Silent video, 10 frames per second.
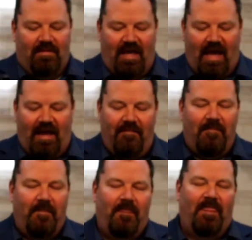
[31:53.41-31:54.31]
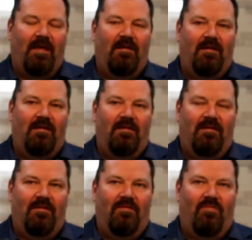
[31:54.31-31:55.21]
that
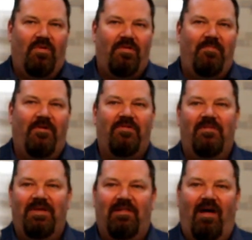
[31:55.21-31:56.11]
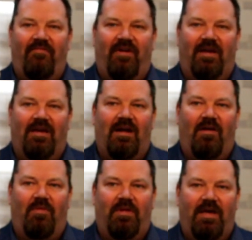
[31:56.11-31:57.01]
we're supposed to be loving in
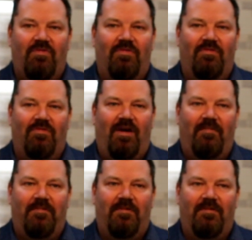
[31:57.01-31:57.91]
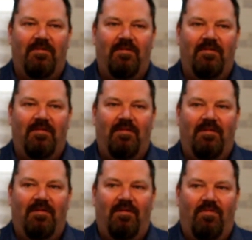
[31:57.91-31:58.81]
our relationships. Yes.